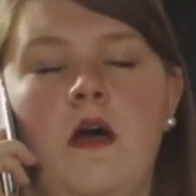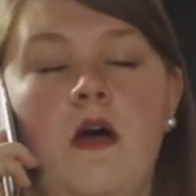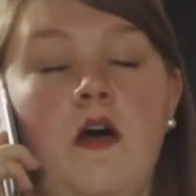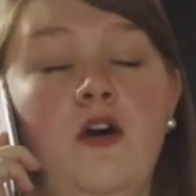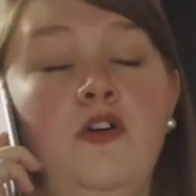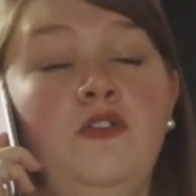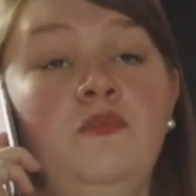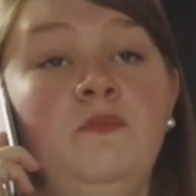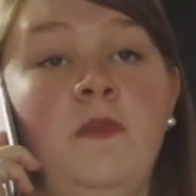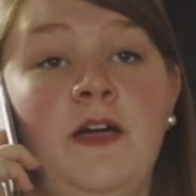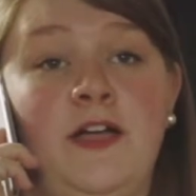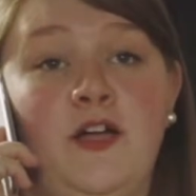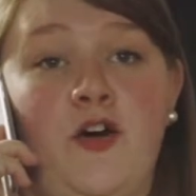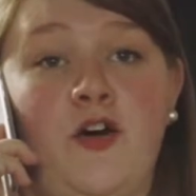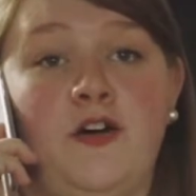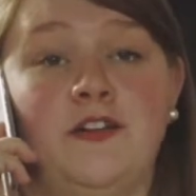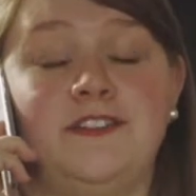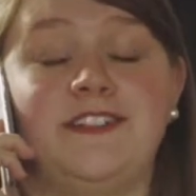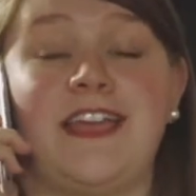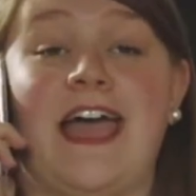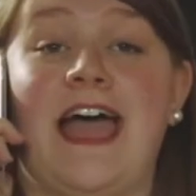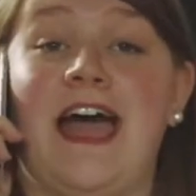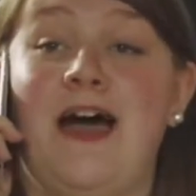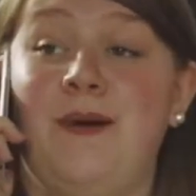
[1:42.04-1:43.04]
Oh my
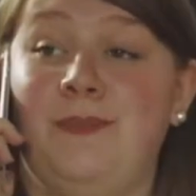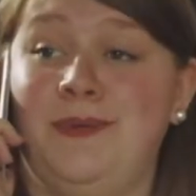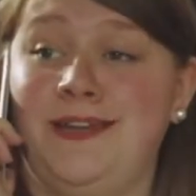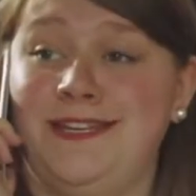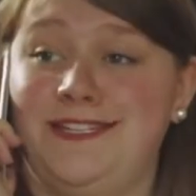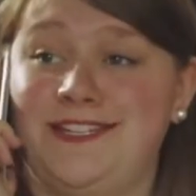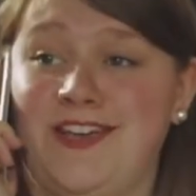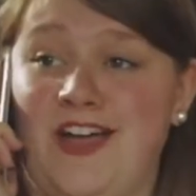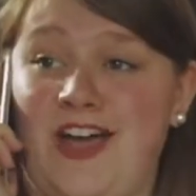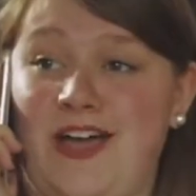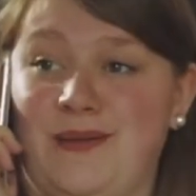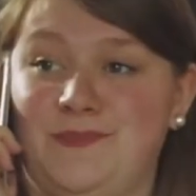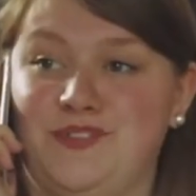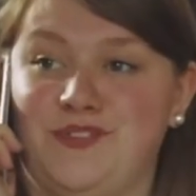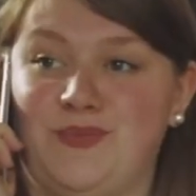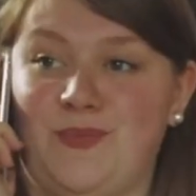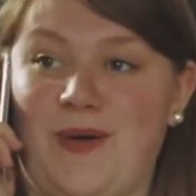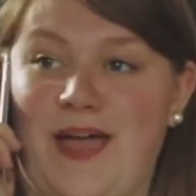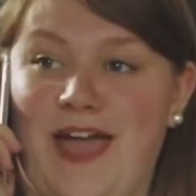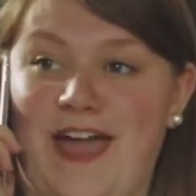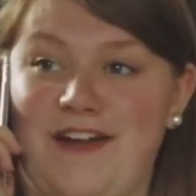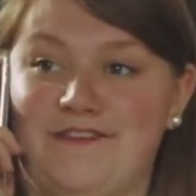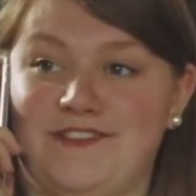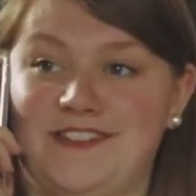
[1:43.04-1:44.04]
god, how many times
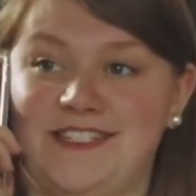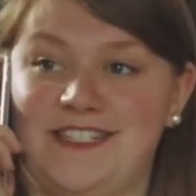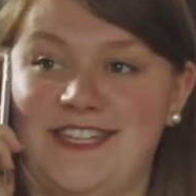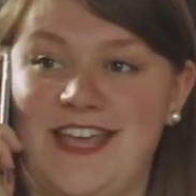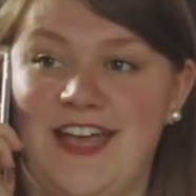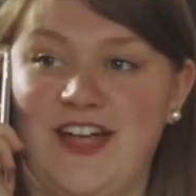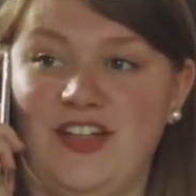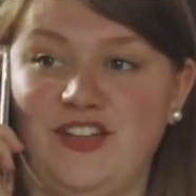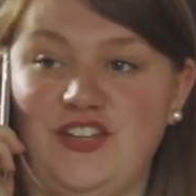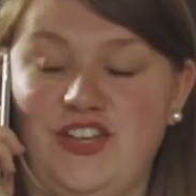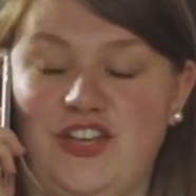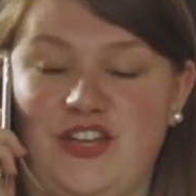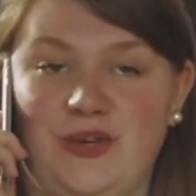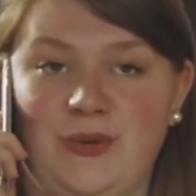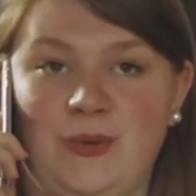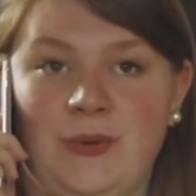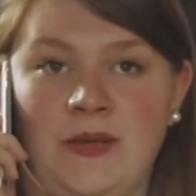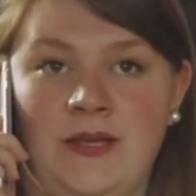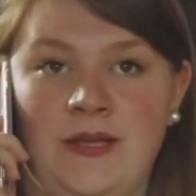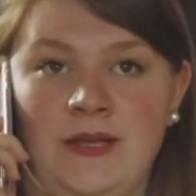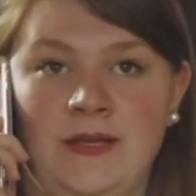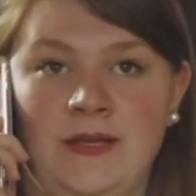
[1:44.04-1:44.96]
do I have to tell you?